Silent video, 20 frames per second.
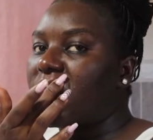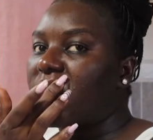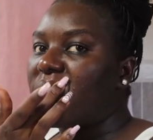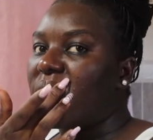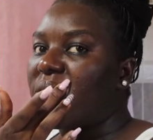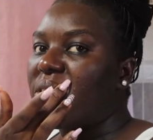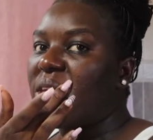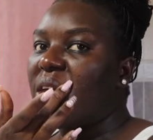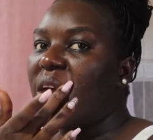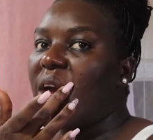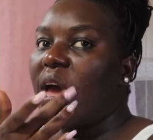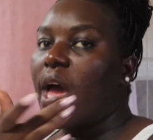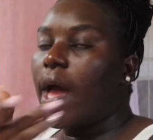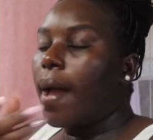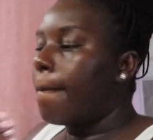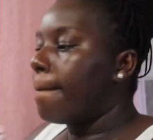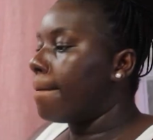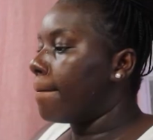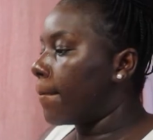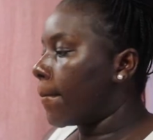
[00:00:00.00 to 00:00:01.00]
so
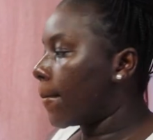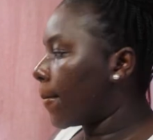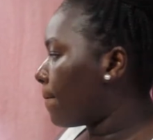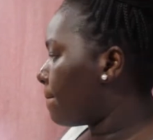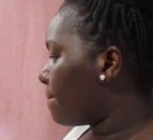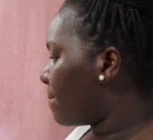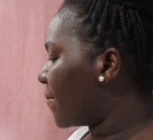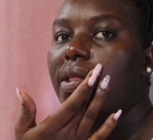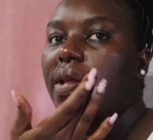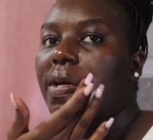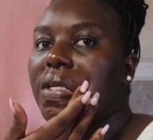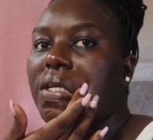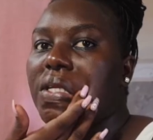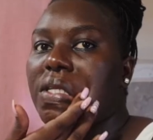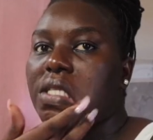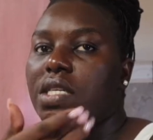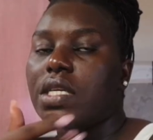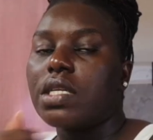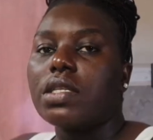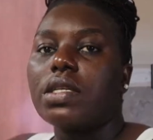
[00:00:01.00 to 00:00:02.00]
yeah that
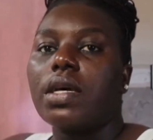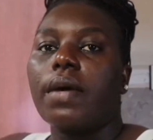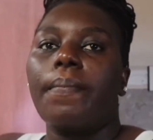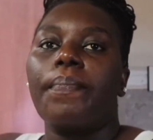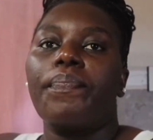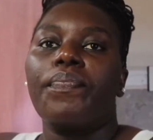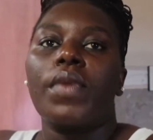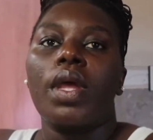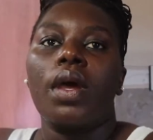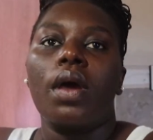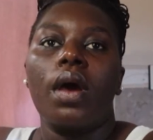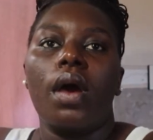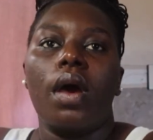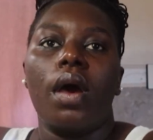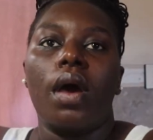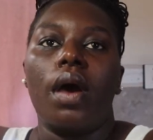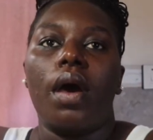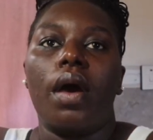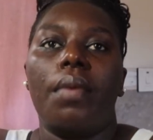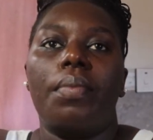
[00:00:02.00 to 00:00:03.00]
is it
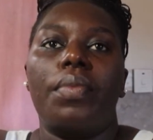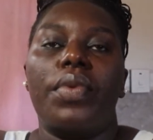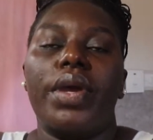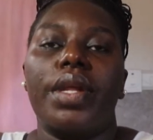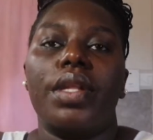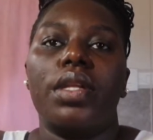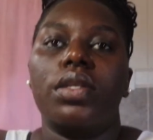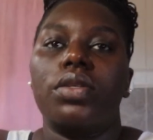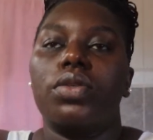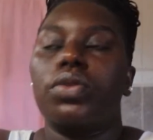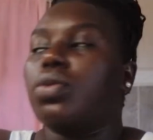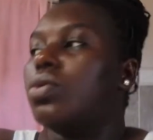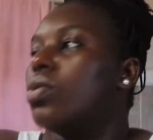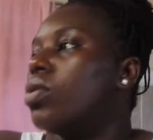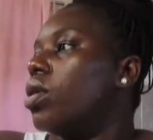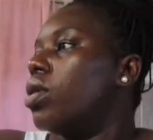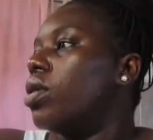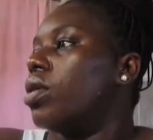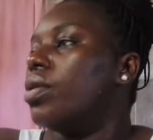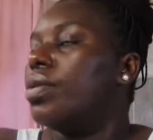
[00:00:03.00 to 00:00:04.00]
I'm ready to
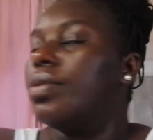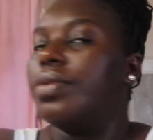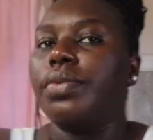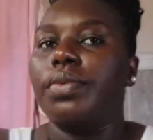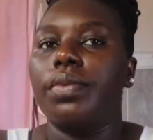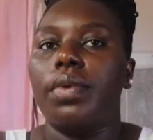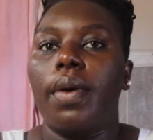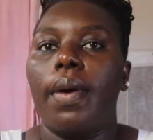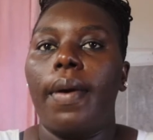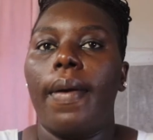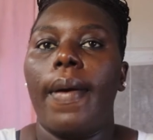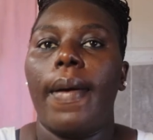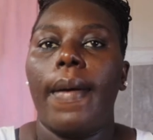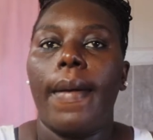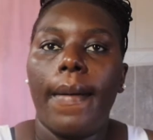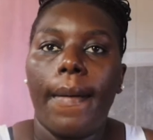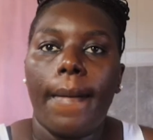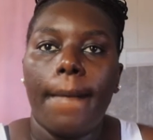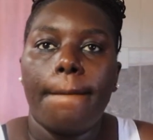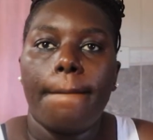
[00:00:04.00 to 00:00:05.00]
go
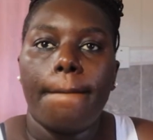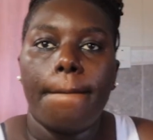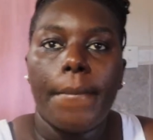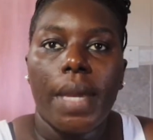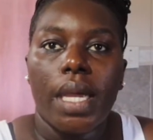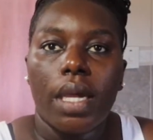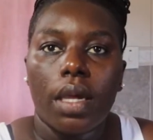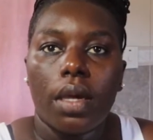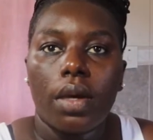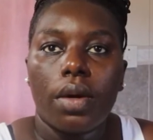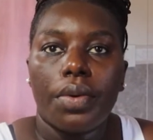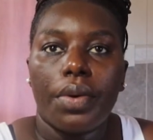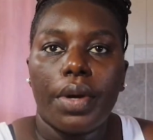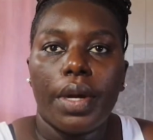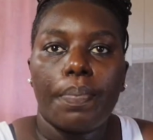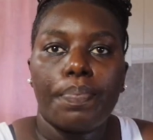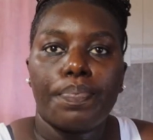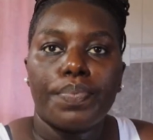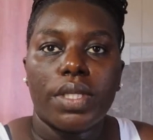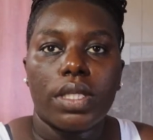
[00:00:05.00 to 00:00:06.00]
make
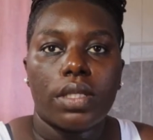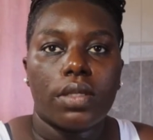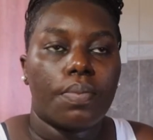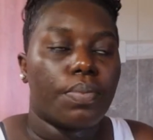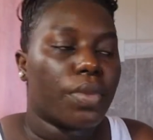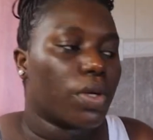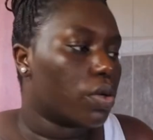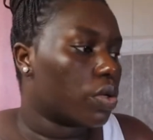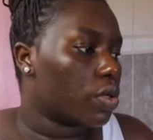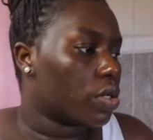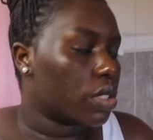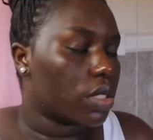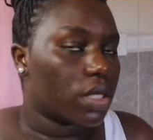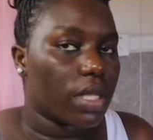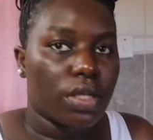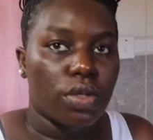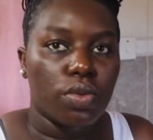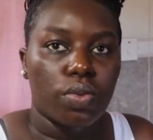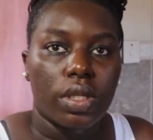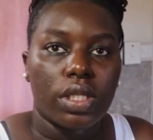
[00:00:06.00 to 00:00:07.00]
crepes because
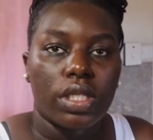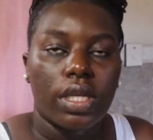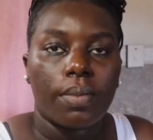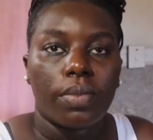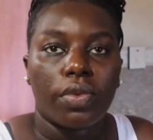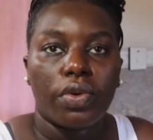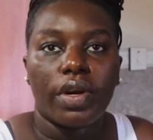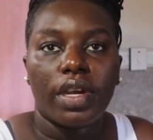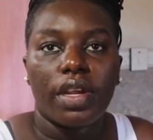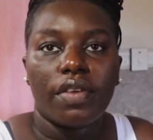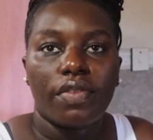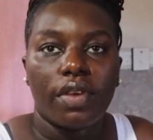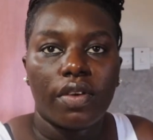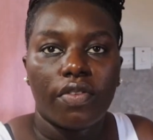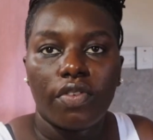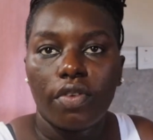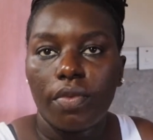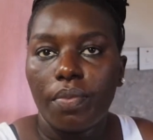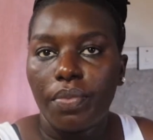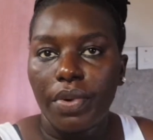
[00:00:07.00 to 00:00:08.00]
that's what I'm
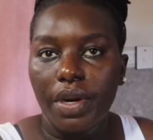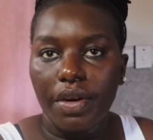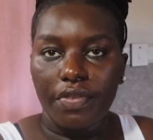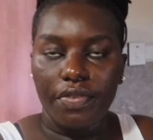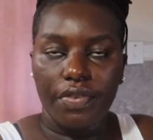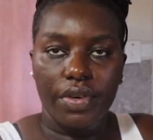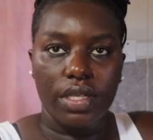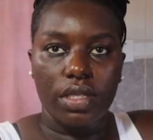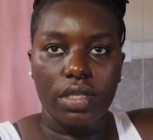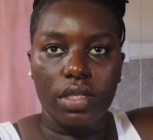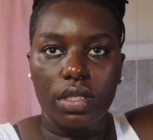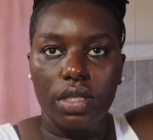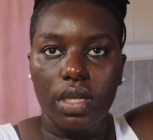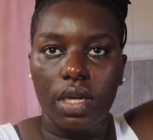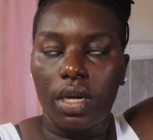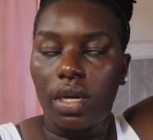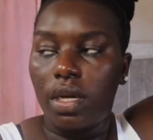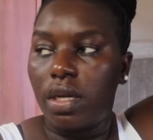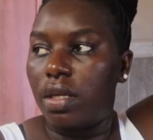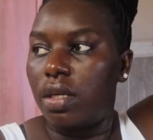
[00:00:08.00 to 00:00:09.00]
craving for breakfast
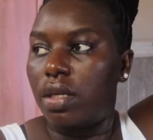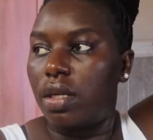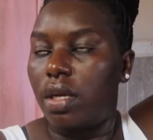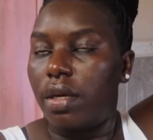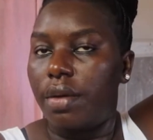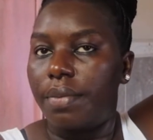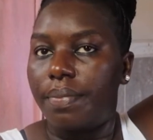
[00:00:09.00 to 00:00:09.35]
and